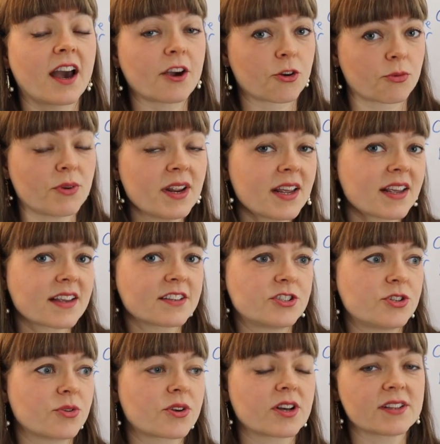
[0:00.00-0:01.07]
agreeing
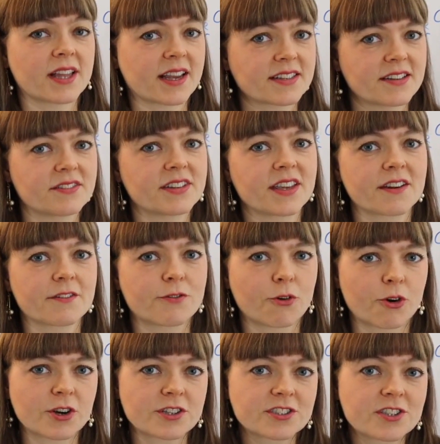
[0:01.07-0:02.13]
to collectively
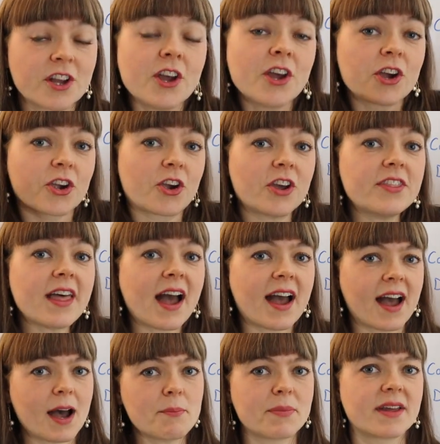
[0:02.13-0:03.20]
enforce. Could
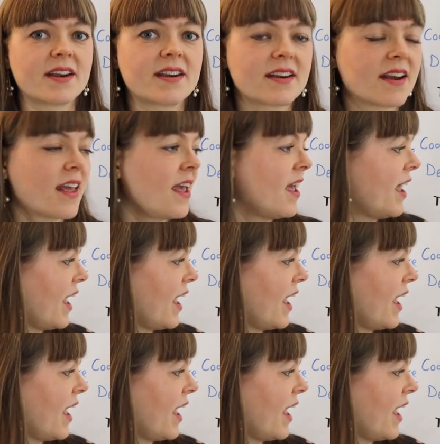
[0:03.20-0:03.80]
that happen?